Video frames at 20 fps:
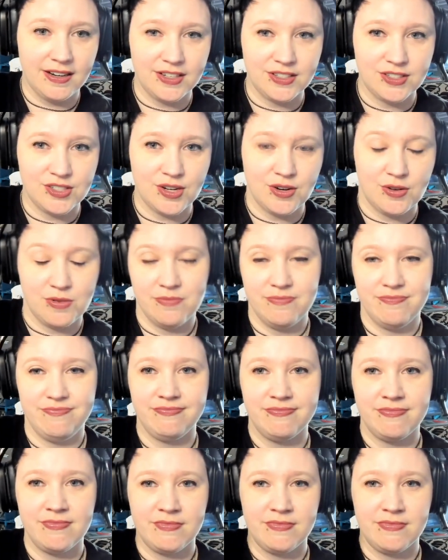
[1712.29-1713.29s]
And so
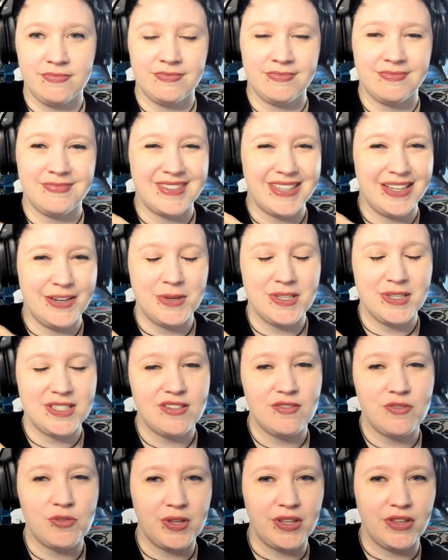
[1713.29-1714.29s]
it wasn't
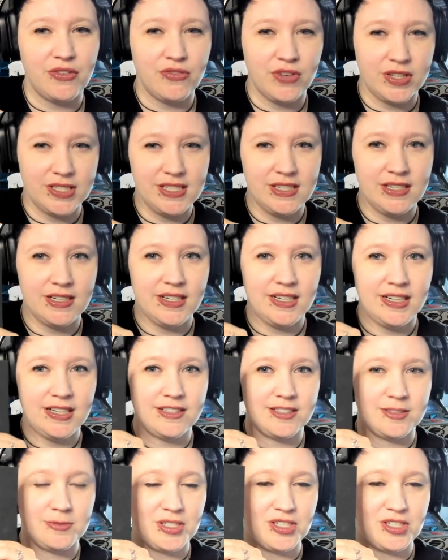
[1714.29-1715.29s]
even really fussy cutting
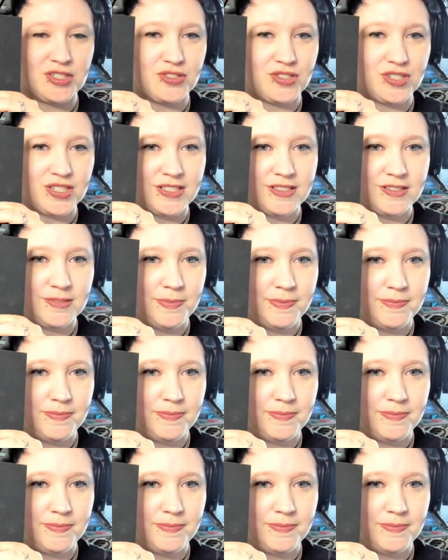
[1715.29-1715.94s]
as much as just